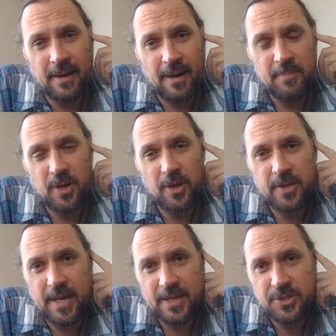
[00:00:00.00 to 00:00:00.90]
I mean, all
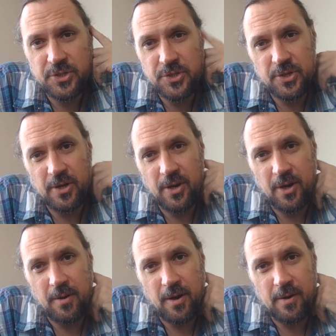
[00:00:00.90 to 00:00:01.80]
the answers
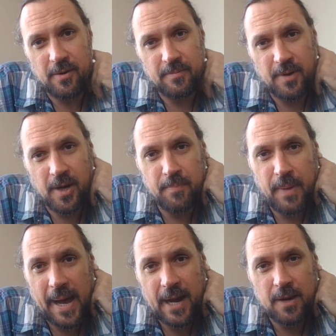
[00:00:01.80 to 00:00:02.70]
are
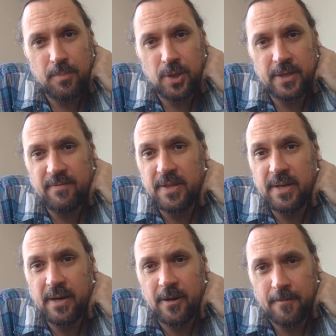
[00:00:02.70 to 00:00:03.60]
unpackable even
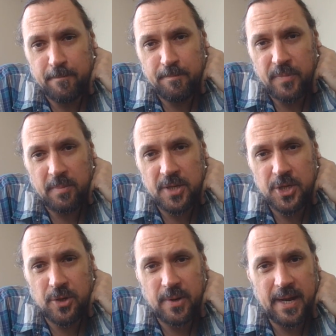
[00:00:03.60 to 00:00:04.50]
there. I mean, you
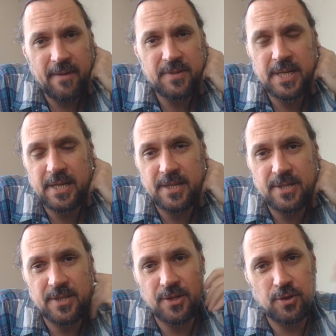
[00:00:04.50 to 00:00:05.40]
don't have to get
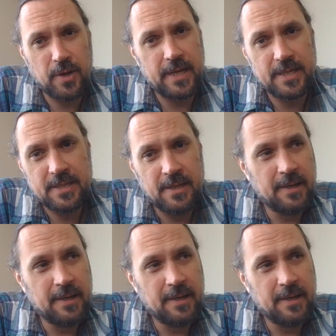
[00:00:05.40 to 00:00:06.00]
into the great,